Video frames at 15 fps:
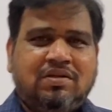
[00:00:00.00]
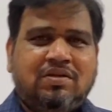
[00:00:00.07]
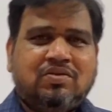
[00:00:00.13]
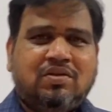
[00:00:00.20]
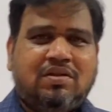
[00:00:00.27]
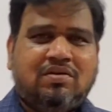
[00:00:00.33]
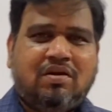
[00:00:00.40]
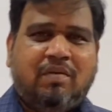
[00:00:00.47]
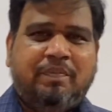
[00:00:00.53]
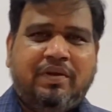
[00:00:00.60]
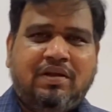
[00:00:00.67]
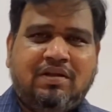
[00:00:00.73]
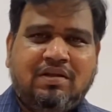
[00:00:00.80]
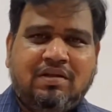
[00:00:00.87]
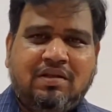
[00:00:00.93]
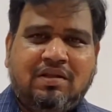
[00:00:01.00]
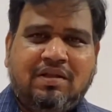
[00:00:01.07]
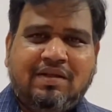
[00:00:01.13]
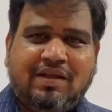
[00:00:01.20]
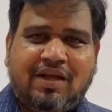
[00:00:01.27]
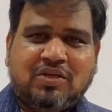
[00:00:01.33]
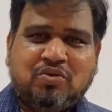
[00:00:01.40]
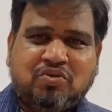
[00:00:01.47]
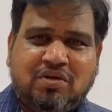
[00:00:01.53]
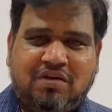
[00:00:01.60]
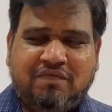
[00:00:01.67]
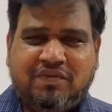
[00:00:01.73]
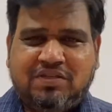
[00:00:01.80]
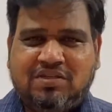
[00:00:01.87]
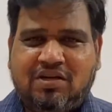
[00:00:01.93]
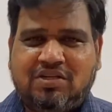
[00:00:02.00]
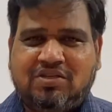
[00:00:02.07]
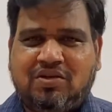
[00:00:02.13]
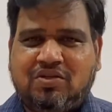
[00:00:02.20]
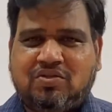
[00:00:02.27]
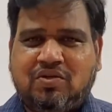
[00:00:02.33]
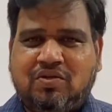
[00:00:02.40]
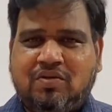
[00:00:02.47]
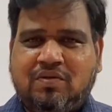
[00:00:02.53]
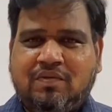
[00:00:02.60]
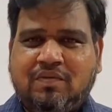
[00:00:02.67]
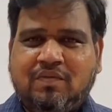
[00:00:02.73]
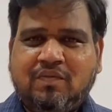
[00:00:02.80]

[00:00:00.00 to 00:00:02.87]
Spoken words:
So the topic, as usual in physiology also,